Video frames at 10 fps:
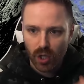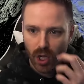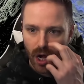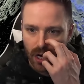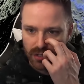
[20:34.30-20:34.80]

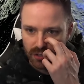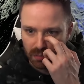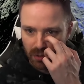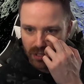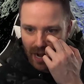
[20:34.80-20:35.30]
Claws
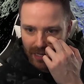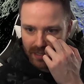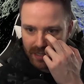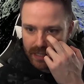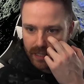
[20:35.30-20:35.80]
of
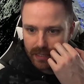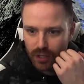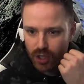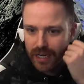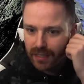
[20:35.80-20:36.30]
Brutality.
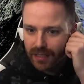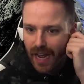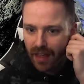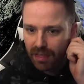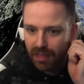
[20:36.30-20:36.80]
Cheats
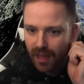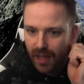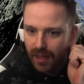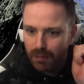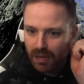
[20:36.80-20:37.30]
death.
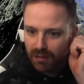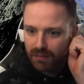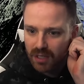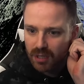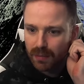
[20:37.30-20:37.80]
Gain brief
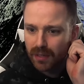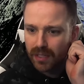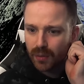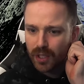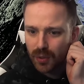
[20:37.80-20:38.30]

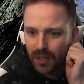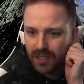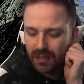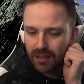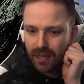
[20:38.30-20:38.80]
invincibility when you are
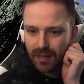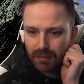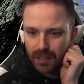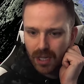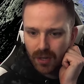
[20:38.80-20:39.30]
dealt a
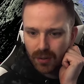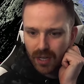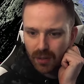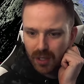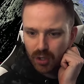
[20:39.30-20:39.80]
killing blow.
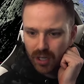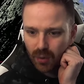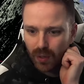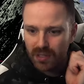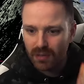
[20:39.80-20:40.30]
Can only
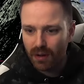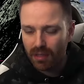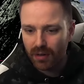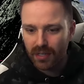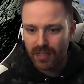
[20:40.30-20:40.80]
trigger once every
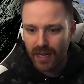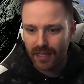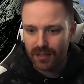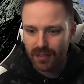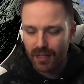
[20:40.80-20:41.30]
30
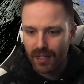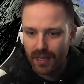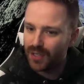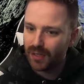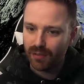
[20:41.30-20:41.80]
seconds.
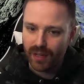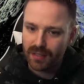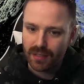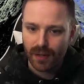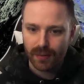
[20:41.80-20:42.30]
It's 0
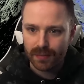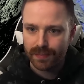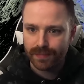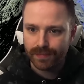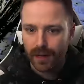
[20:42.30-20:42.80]
defense though.
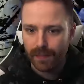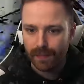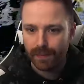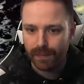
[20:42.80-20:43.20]
Alright.